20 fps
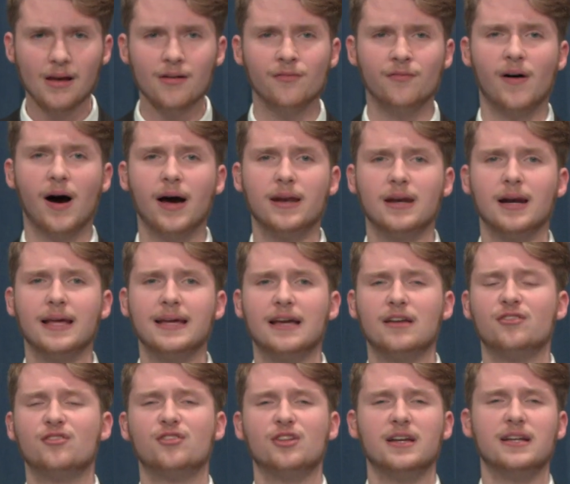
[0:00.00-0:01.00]
Finally, a
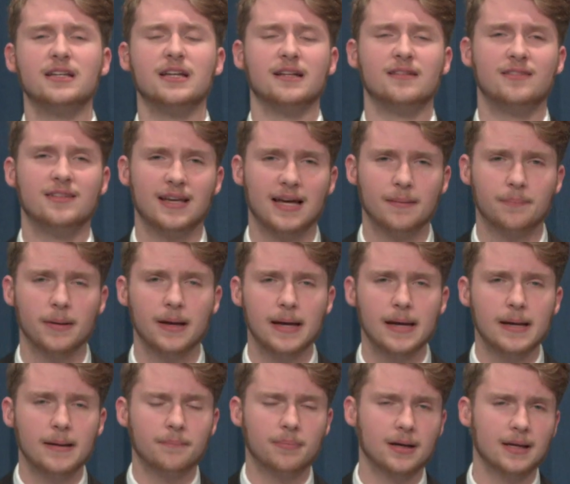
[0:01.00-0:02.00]
senior tip,
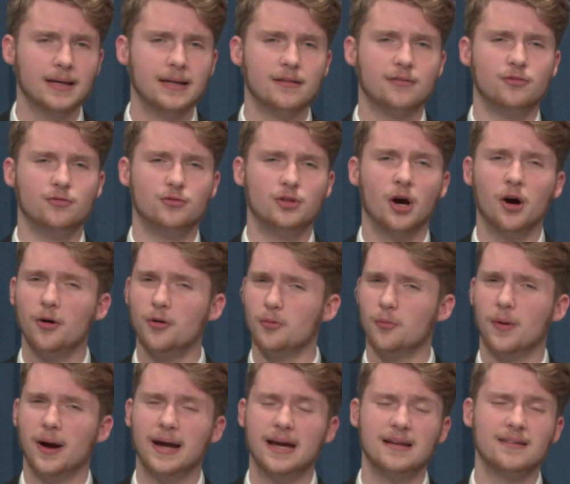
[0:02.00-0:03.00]
please don't
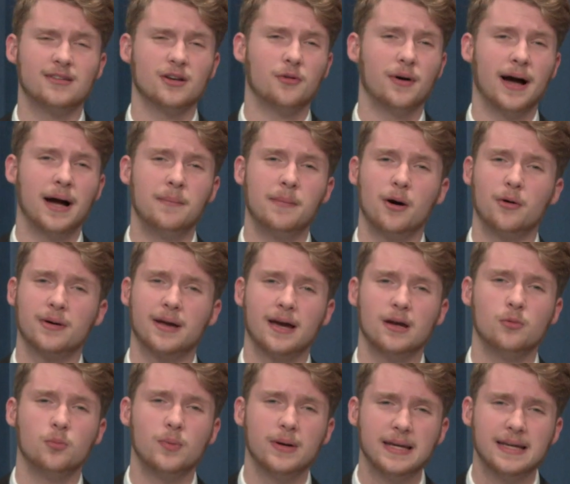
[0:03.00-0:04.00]
wait until
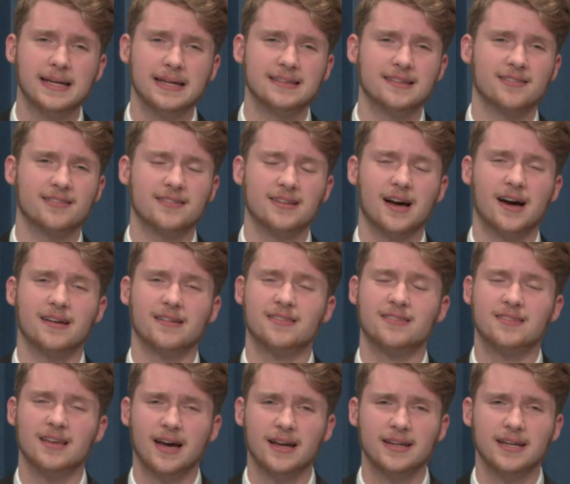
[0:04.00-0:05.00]
MLK weekend to start
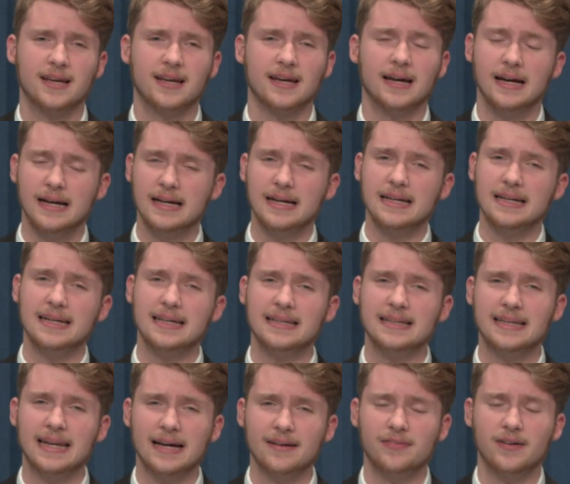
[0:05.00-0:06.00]
studying. It
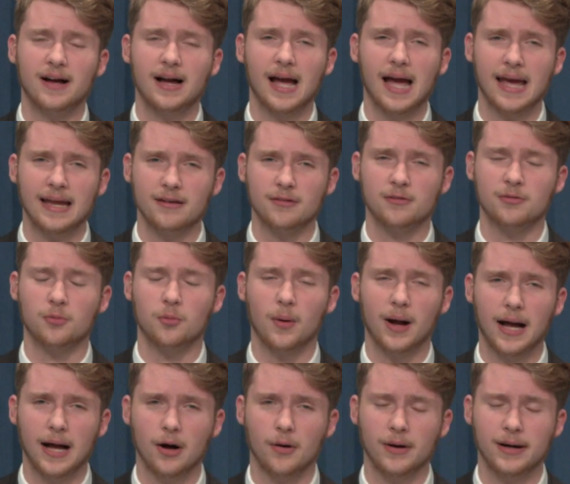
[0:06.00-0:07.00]
never ends
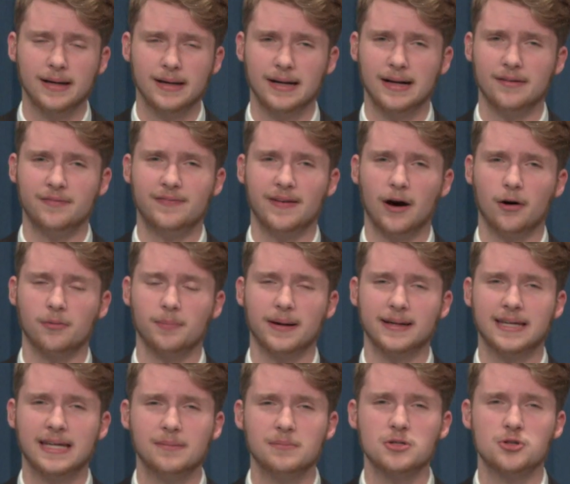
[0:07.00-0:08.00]
well. I failed my
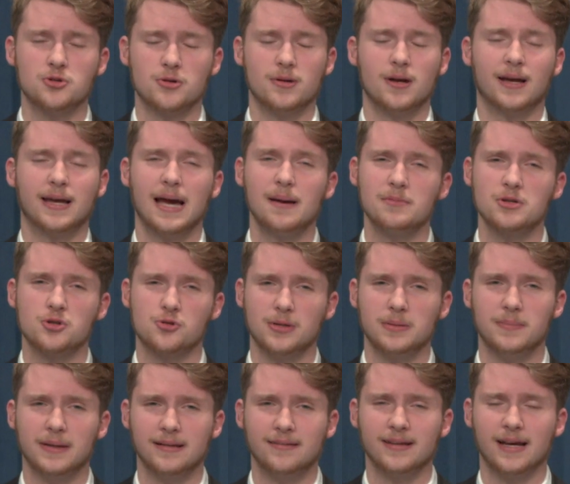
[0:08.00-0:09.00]
chemistry
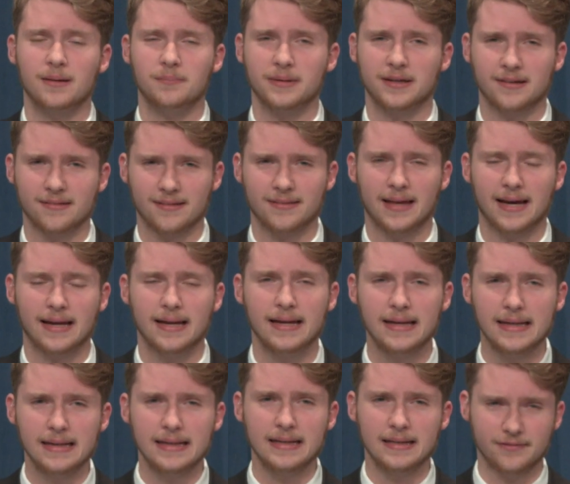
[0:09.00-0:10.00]
midterm because of that
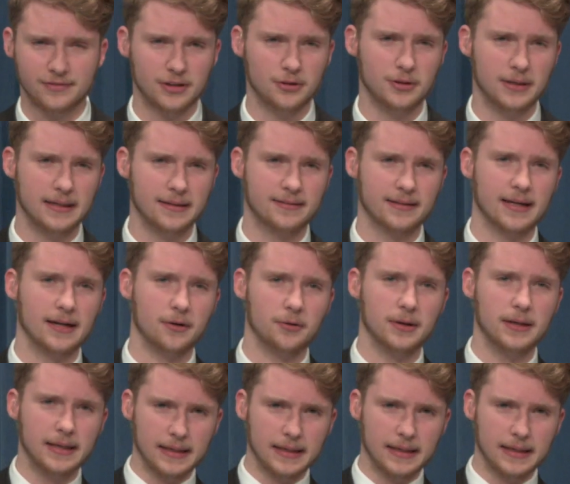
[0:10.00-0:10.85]
a few years ago.